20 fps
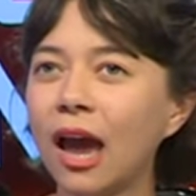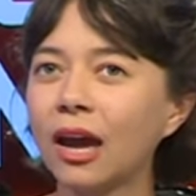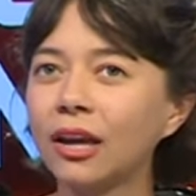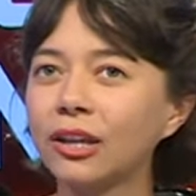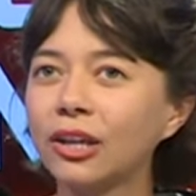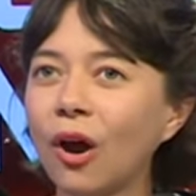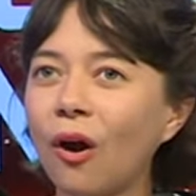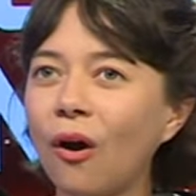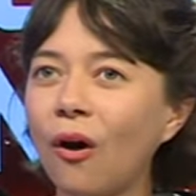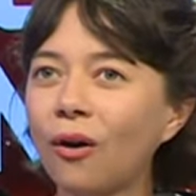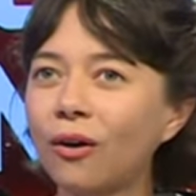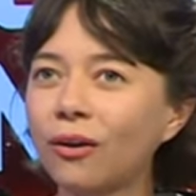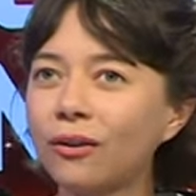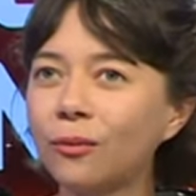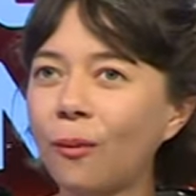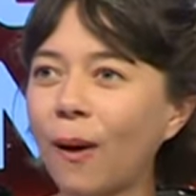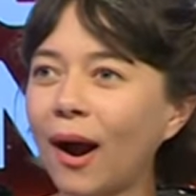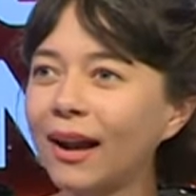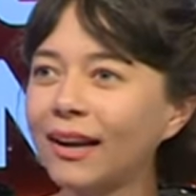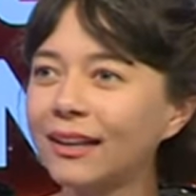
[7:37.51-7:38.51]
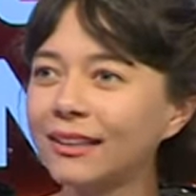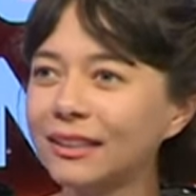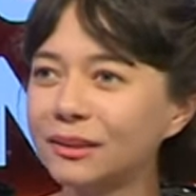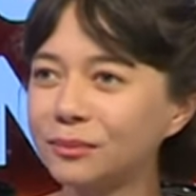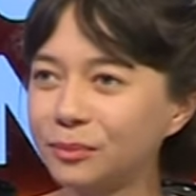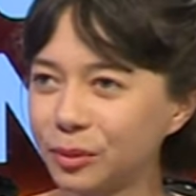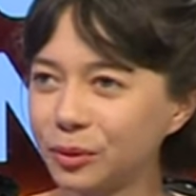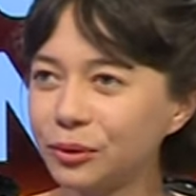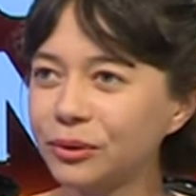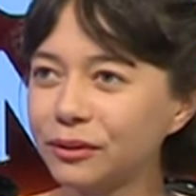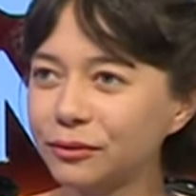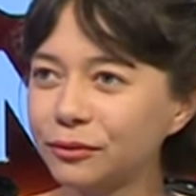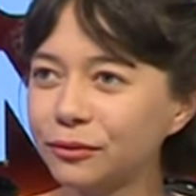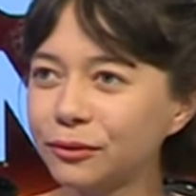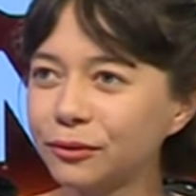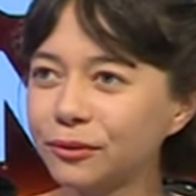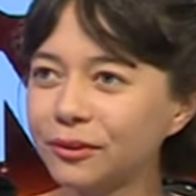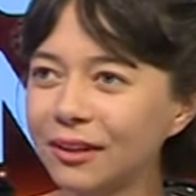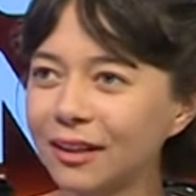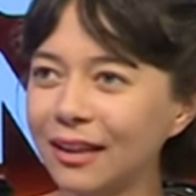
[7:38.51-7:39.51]
young, wild, and
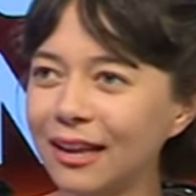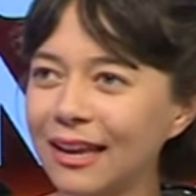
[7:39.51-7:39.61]
beautiful